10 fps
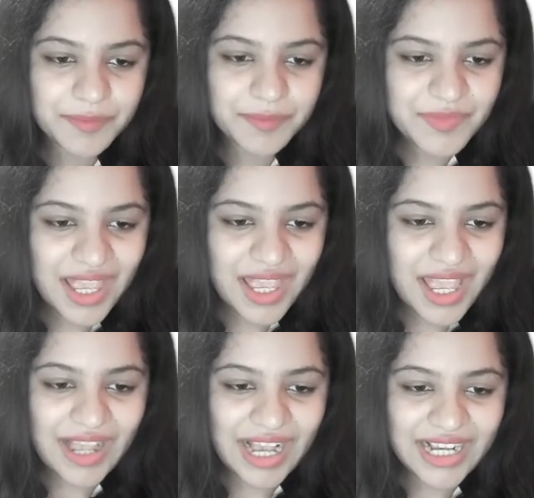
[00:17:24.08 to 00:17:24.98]

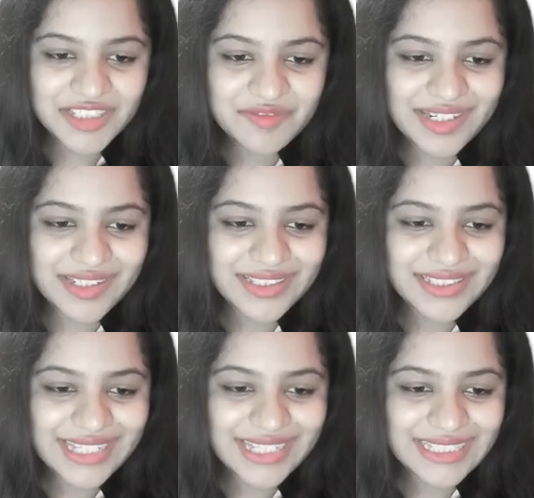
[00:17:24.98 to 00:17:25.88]
Vaccine virus
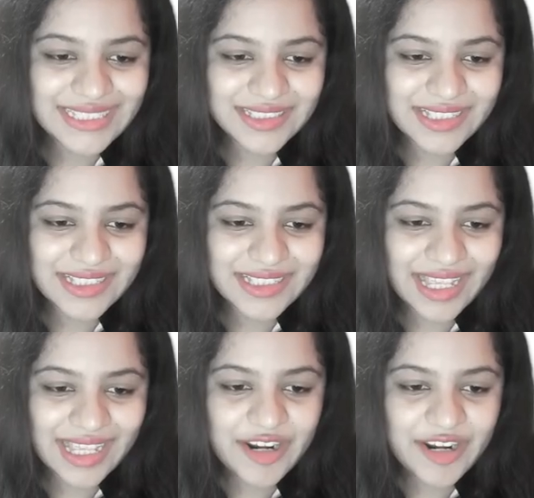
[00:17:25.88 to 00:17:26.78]
enters the cell and
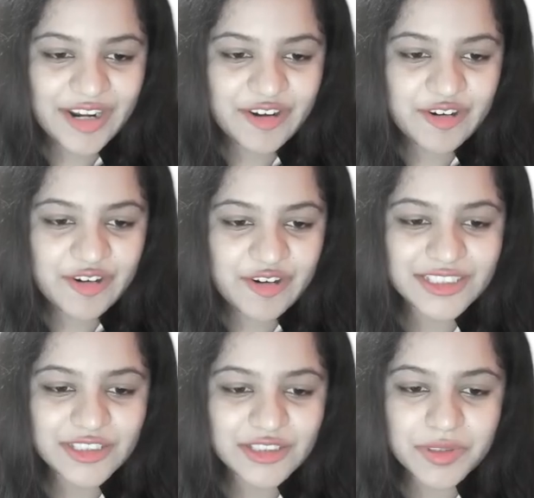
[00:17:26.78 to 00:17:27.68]
replaces coat to
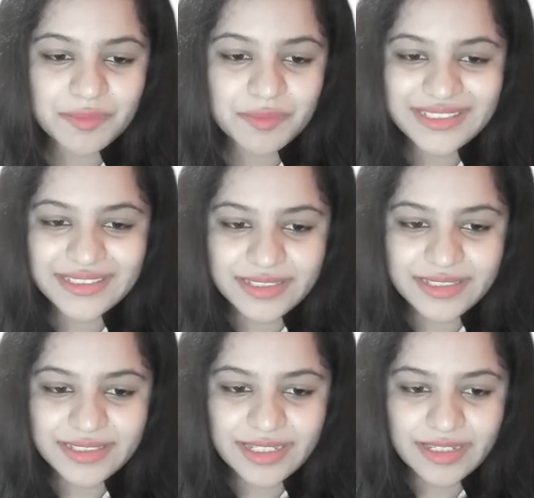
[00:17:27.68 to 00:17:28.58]
replace itself.
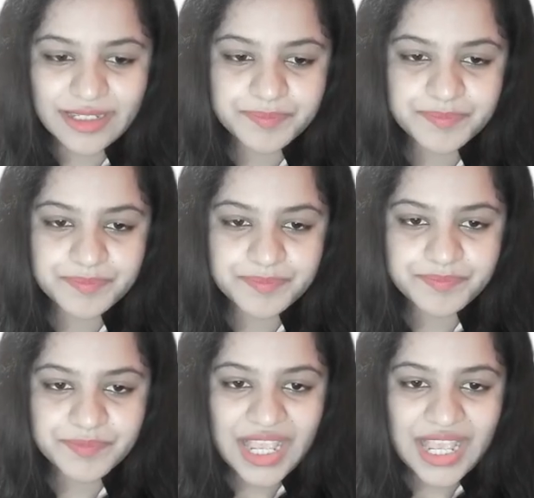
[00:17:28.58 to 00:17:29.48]

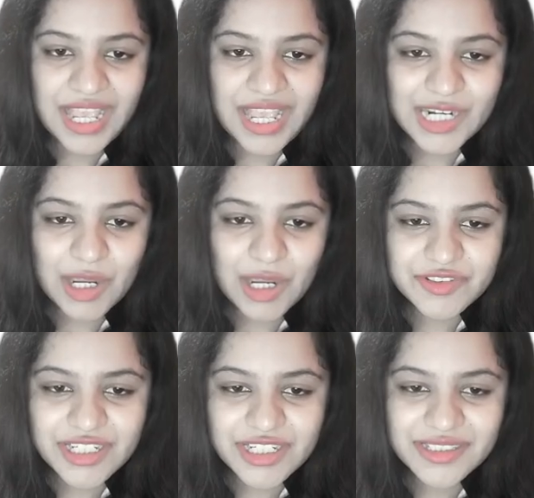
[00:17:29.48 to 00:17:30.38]
Now
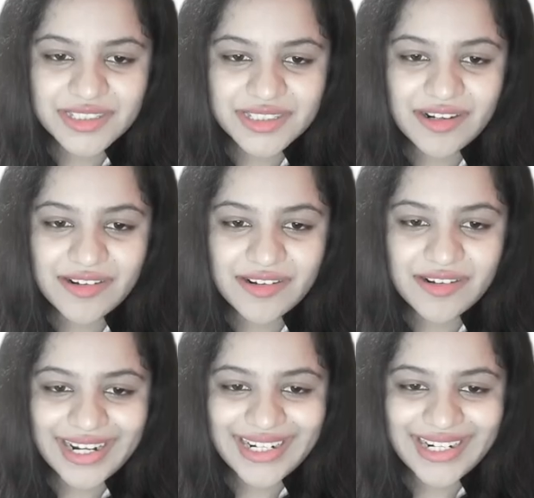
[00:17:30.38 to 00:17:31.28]
instructions are read and
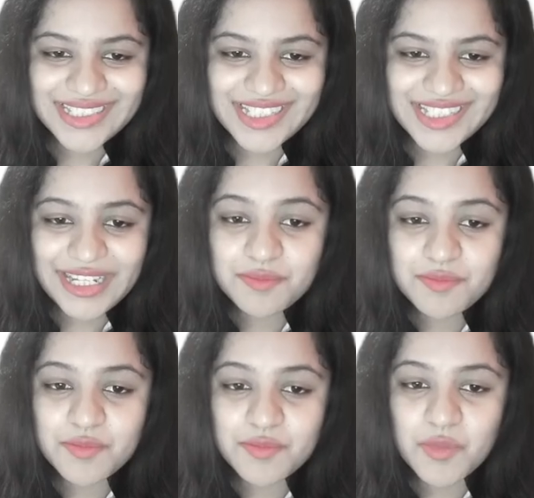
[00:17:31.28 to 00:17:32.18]
cell makes
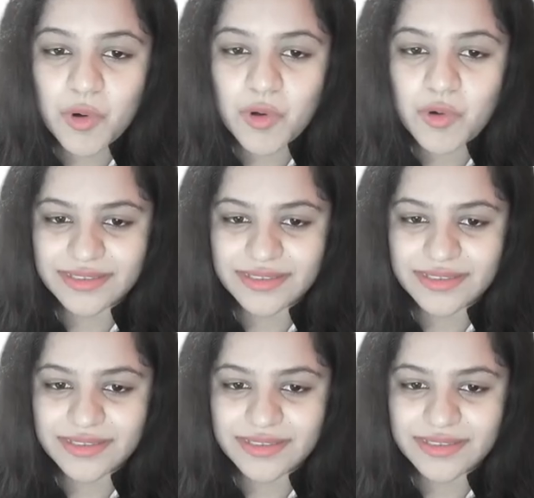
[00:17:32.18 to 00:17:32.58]
more virus.